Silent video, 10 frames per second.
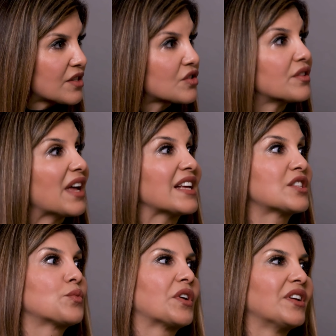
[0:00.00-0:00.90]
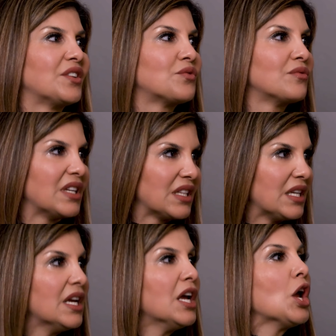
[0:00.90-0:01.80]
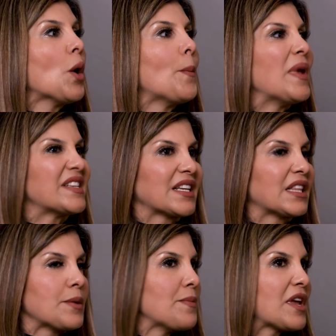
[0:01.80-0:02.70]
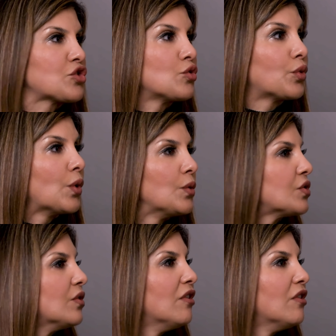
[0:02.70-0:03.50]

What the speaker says: So that's where it really basically makes you prone to